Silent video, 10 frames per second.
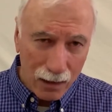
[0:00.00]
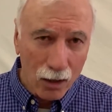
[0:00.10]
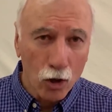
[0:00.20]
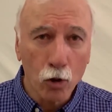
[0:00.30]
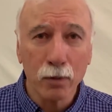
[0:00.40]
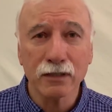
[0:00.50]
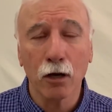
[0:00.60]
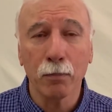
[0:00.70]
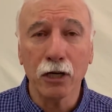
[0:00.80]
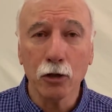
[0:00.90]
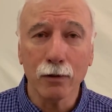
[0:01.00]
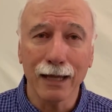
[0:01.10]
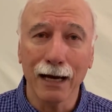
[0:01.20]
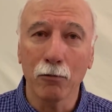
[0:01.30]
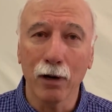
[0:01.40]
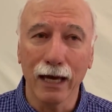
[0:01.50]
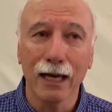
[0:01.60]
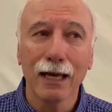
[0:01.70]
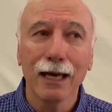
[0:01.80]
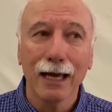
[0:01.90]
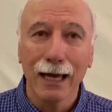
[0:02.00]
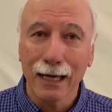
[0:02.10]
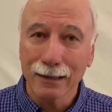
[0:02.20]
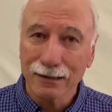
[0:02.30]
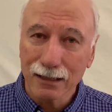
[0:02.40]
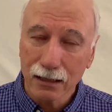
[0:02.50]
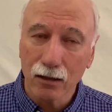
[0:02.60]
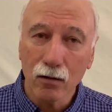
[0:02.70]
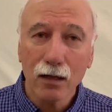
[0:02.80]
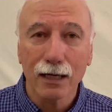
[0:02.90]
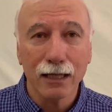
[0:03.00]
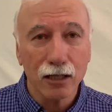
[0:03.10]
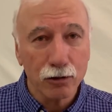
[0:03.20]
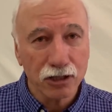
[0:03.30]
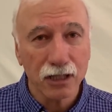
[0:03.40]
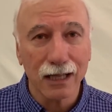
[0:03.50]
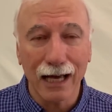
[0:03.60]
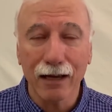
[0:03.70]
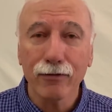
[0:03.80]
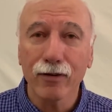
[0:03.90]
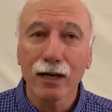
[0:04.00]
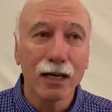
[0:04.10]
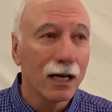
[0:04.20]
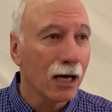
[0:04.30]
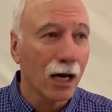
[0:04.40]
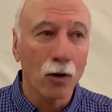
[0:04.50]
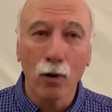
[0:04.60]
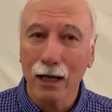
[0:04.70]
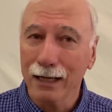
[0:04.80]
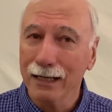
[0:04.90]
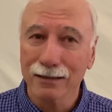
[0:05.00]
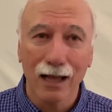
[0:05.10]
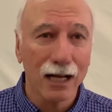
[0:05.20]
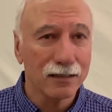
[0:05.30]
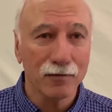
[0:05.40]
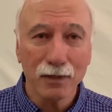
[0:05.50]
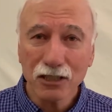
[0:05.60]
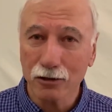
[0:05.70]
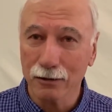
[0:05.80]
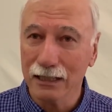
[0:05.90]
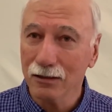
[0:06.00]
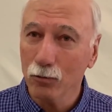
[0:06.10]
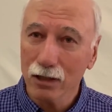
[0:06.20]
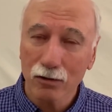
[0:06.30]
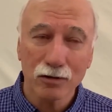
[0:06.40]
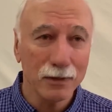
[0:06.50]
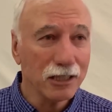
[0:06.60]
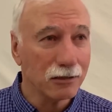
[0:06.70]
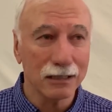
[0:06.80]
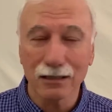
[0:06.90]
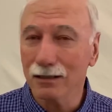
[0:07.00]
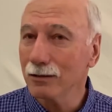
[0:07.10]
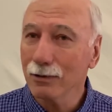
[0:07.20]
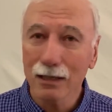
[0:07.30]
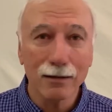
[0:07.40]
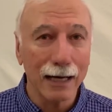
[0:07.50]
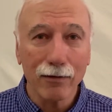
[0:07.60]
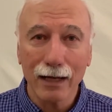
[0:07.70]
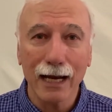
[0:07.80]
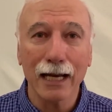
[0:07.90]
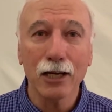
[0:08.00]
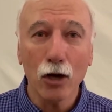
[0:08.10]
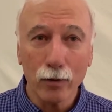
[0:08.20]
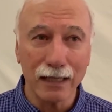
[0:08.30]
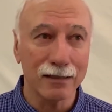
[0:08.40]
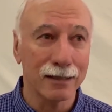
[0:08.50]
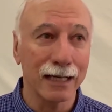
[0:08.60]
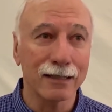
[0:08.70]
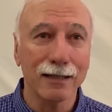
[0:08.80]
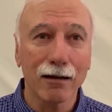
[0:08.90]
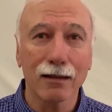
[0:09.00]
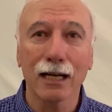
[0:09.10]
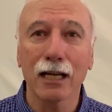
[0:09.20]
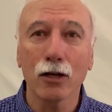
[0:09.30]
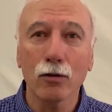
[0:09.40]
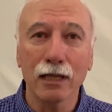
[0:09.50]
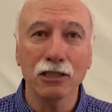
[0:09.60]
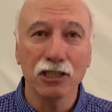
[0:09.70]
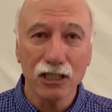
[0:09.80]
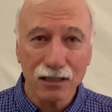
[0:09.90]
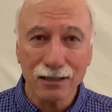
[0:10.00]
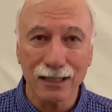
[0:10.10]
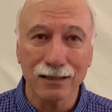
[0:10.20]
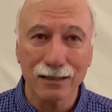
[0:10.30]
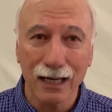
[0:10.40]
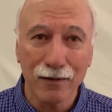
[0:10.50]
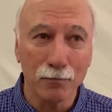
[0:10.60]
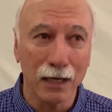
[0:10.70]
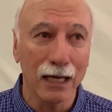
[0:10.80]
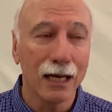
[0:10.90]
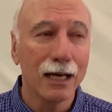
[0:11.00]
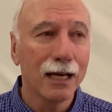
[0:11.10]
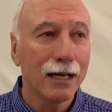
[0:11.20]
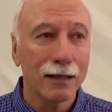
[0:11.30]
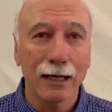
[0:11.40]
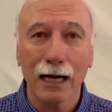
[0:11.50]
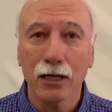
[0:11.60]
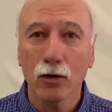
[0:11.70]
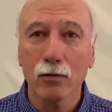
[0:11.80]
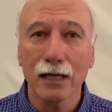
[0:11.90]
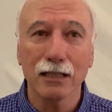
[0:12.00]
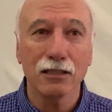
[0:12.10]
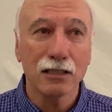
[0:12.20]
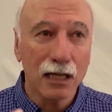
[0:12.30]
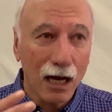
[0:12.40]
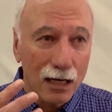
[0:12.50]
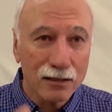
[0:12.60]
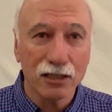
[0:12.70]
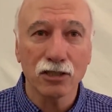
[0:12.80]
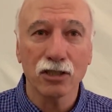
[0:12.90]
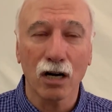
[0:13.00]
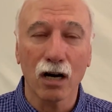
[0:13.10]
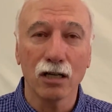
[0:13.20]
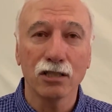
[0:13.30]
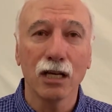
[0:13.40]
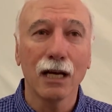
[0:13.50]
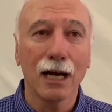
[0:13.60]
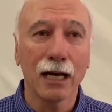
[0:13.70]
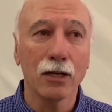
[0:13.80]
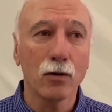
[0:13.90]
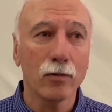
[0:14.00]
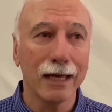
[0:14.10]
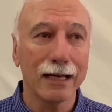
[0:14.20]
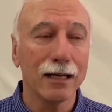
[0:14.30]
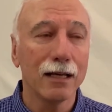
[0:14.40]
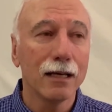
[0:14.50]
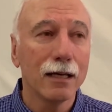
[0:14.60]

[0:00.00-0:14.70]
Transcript: I hope it's helping you in that way. And still, in the Christian life, while it has lots of mysteries, one of those mysteries is, well, now that I know these things, now that I know that Jesus has saved me, that I know that God is in charge, I know that